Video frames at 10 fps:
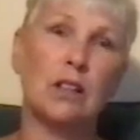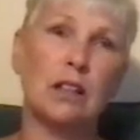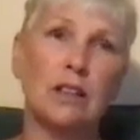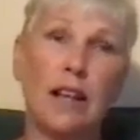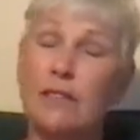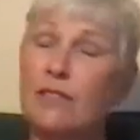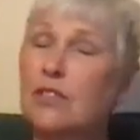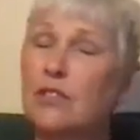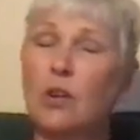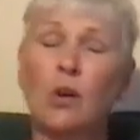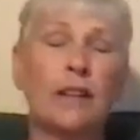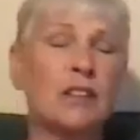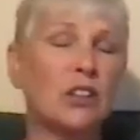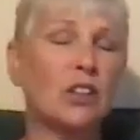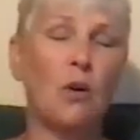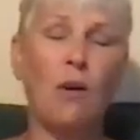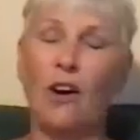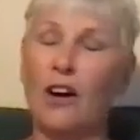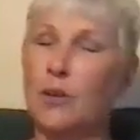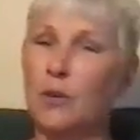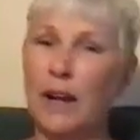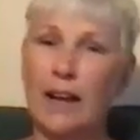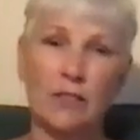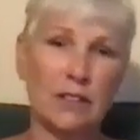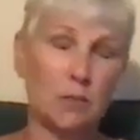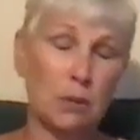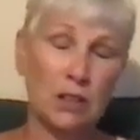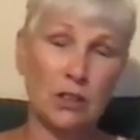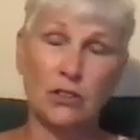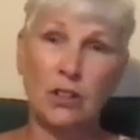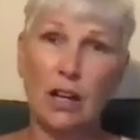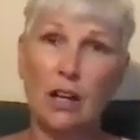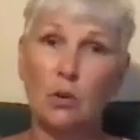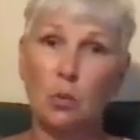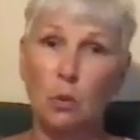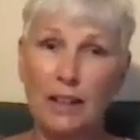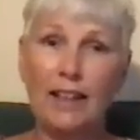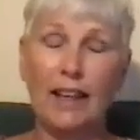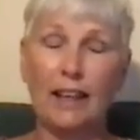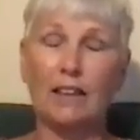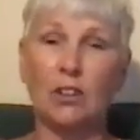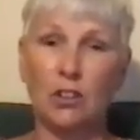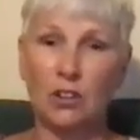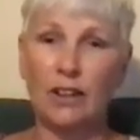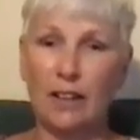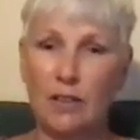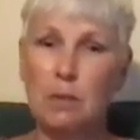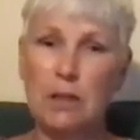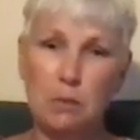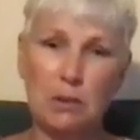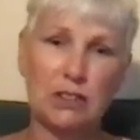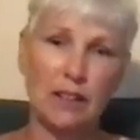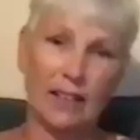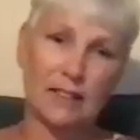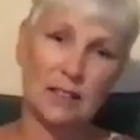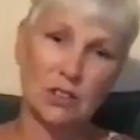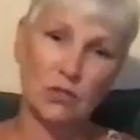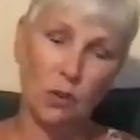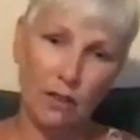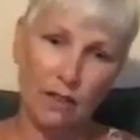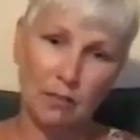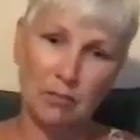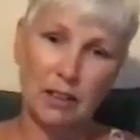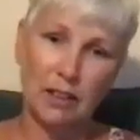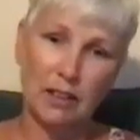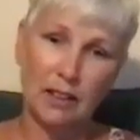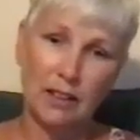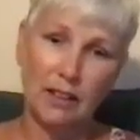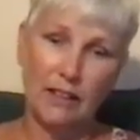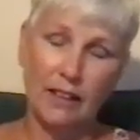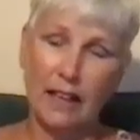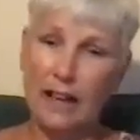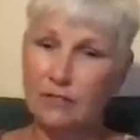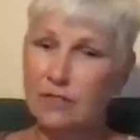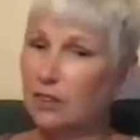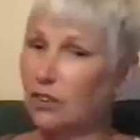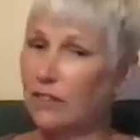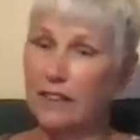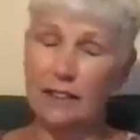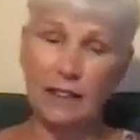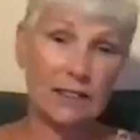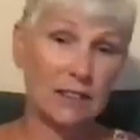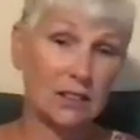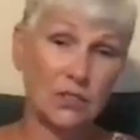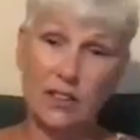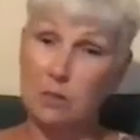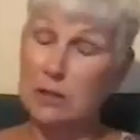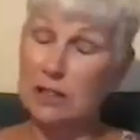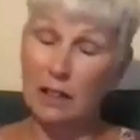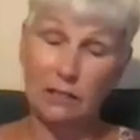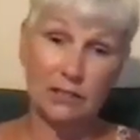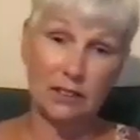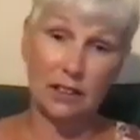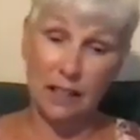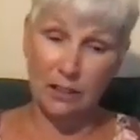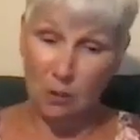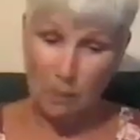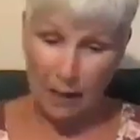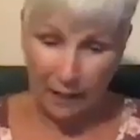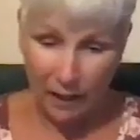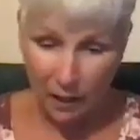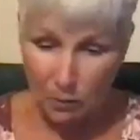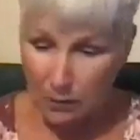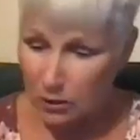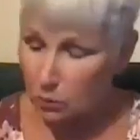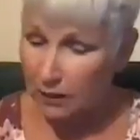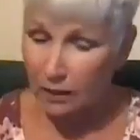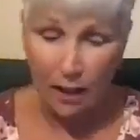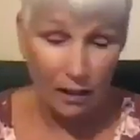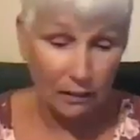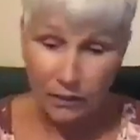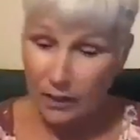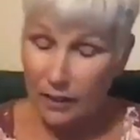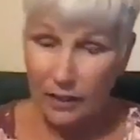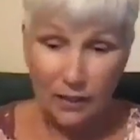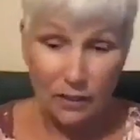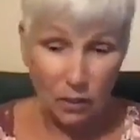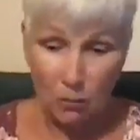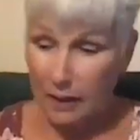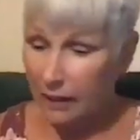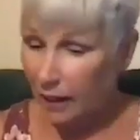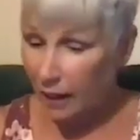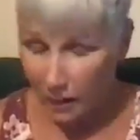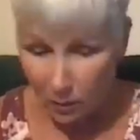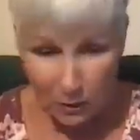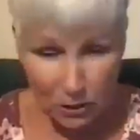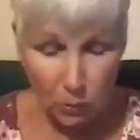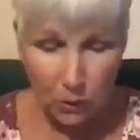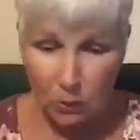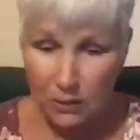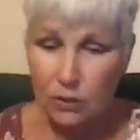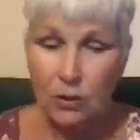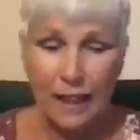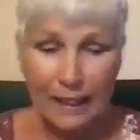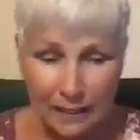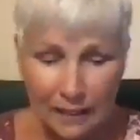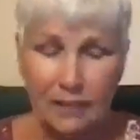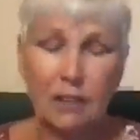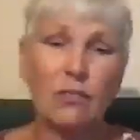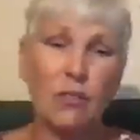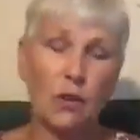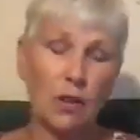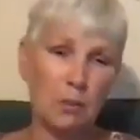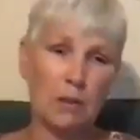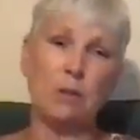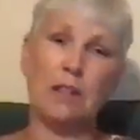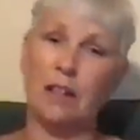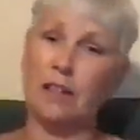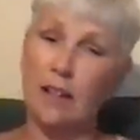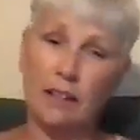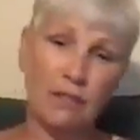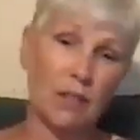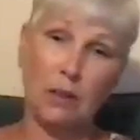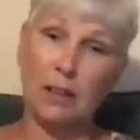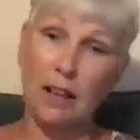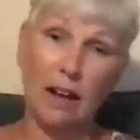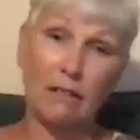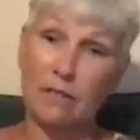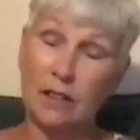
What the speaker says: life is going to go on around us because we can't learn other people's lessons for them. They have to learn their lessons for themselves. And no matter how much we love, no matter how much we would do anything for the people in our life that we love,